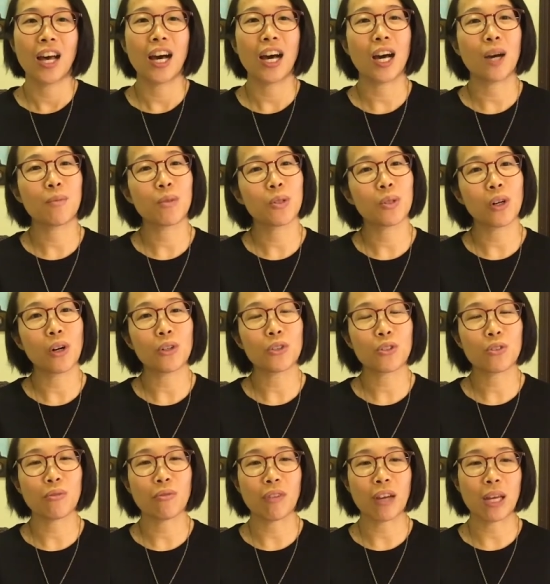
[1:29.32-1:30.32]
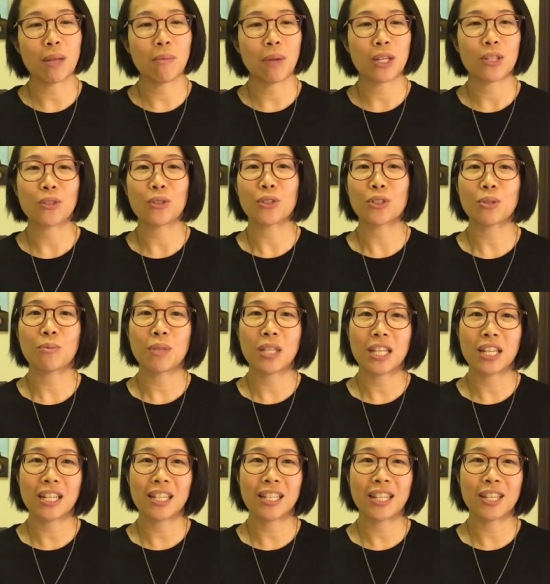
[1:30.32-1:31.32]
Um, you'll also find my social
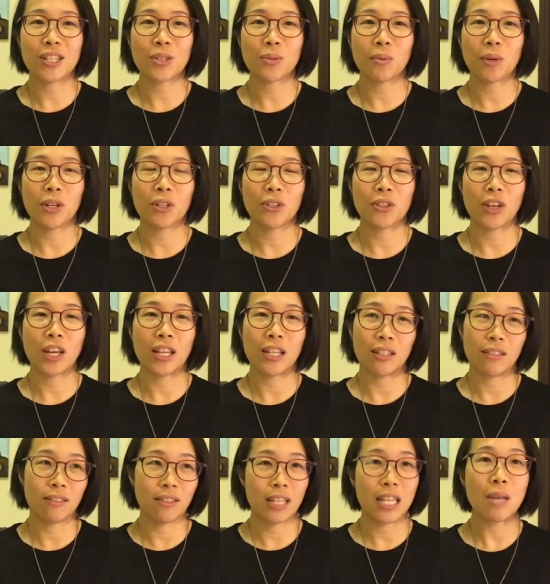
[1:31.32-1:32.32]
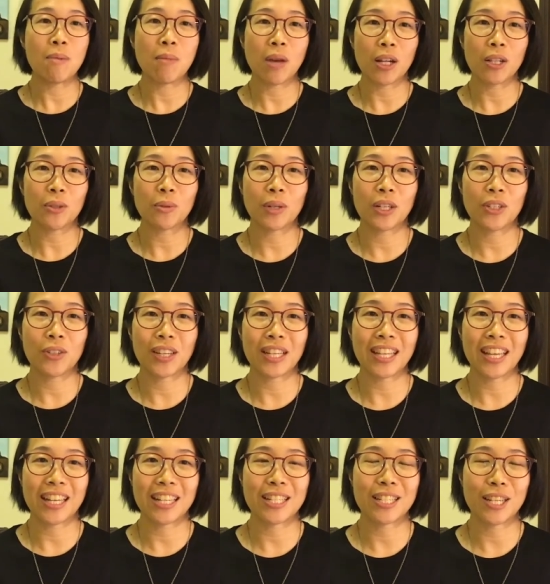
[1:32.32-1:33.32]
media links where and email where you can
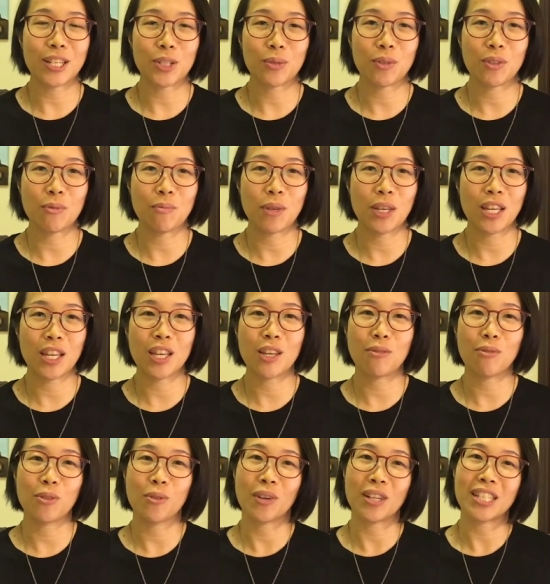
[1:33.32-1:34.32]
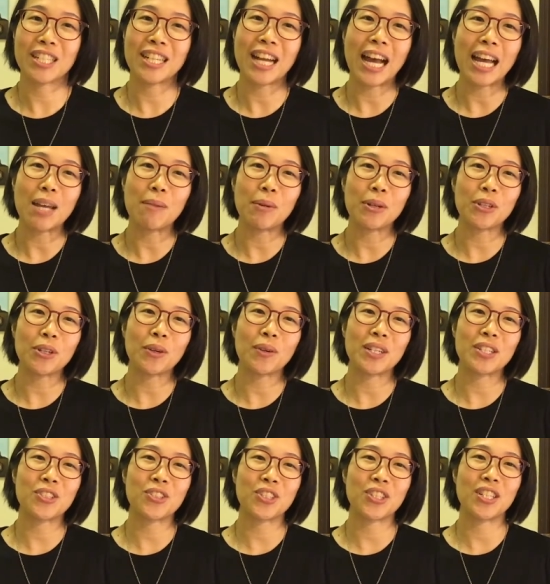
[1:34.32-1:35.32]
get in touch with me if you are shy about your
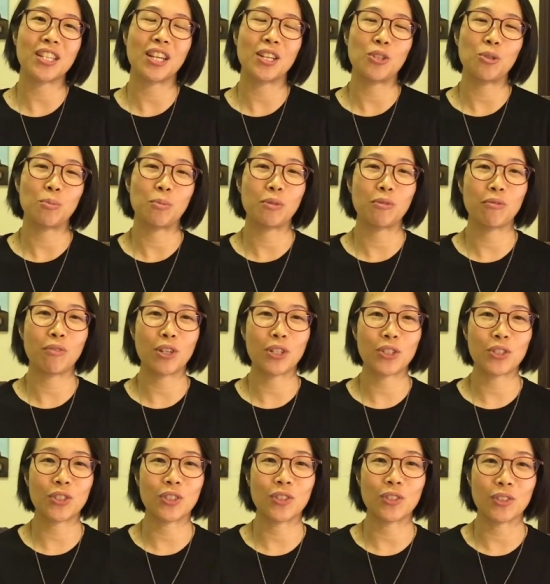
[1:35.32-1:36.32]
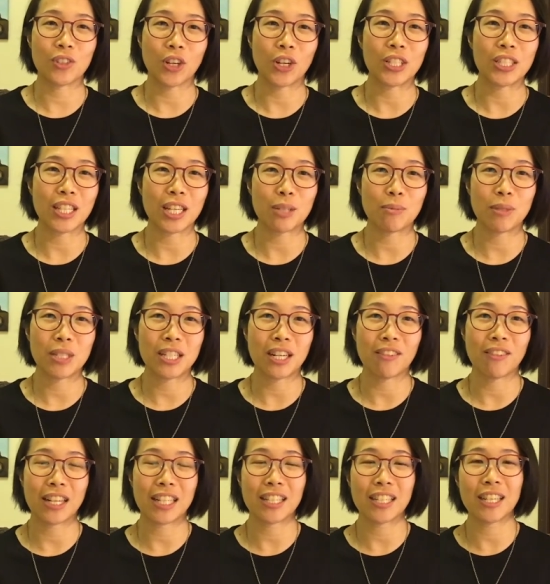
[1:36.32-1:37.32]
question and you prefer to contact me
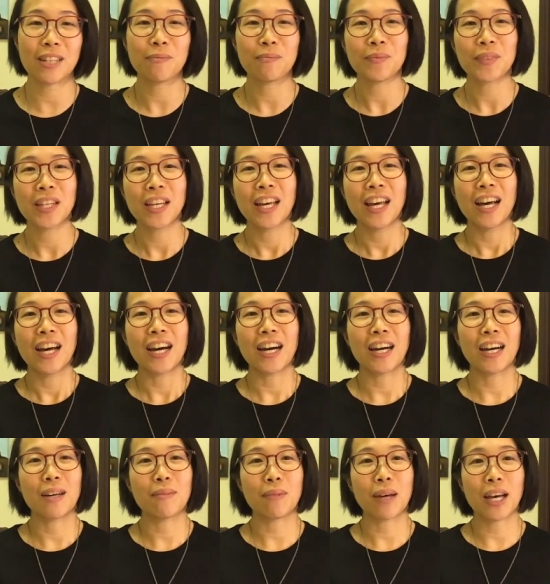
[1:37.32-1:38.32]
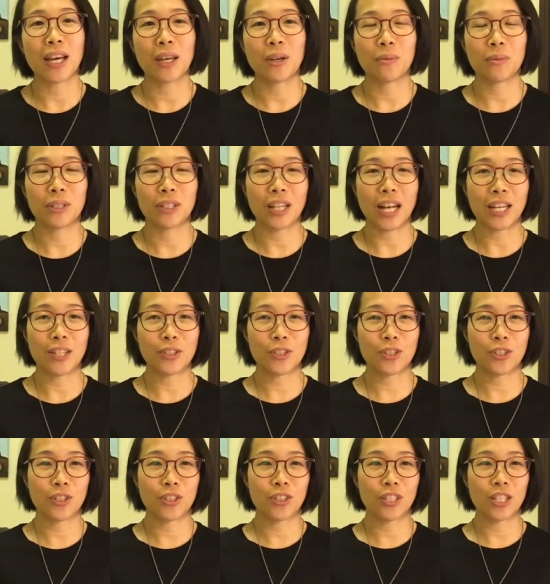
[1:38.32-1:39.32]
directly. Um, I will
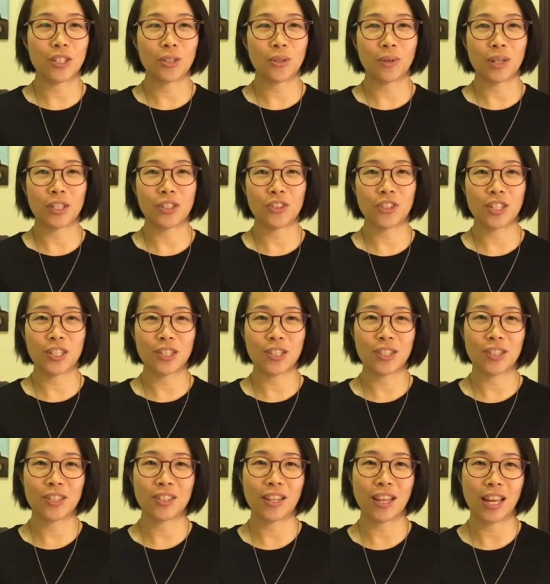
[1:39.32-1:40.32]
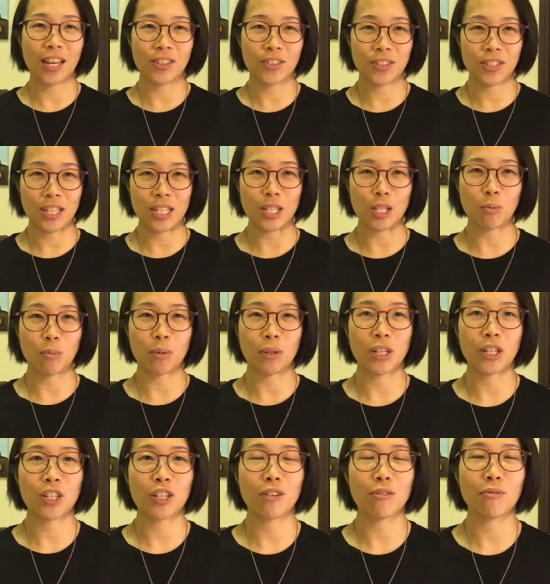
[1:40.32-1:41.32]
answer these questions as the
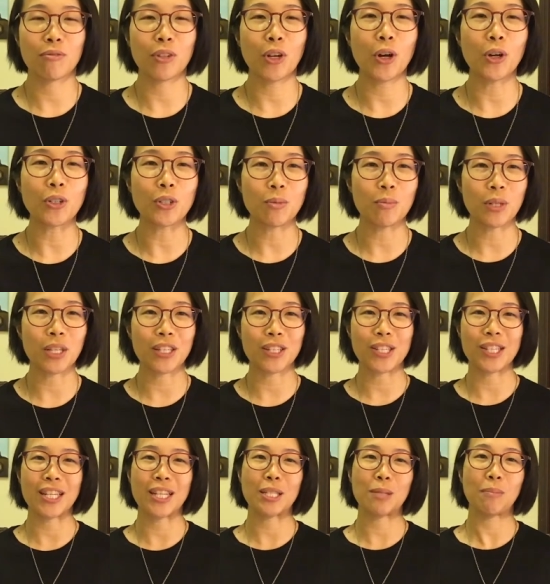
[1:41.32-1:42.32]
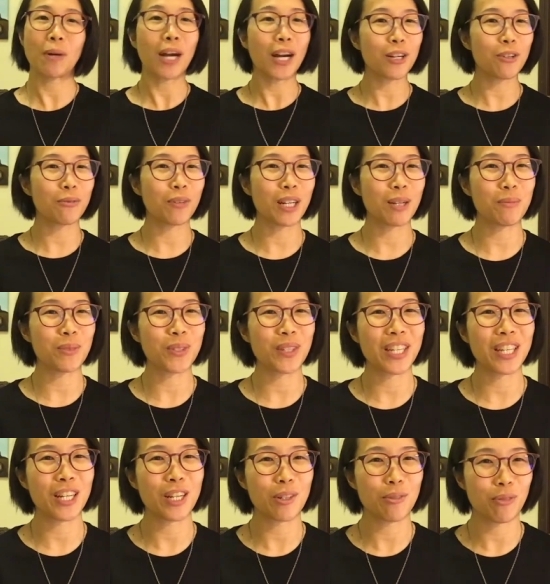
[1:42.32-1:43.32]
inspiration flows because that's part of what I'm doing
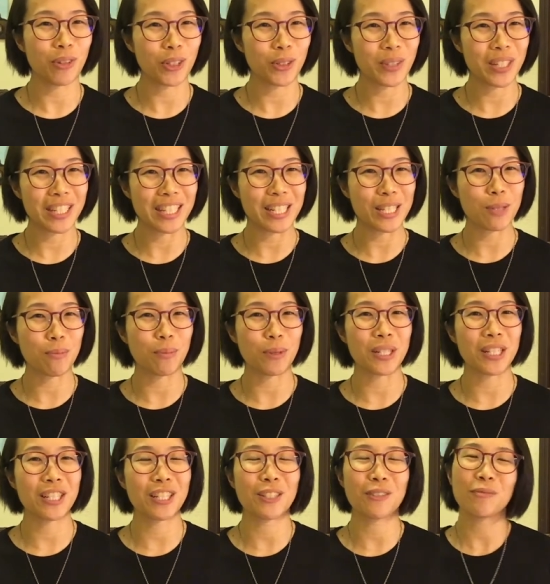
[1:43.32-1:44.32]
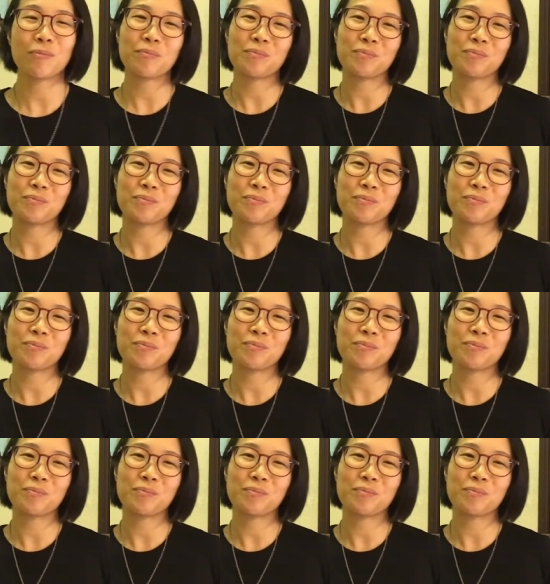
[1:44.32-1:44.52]
here, following the inspiration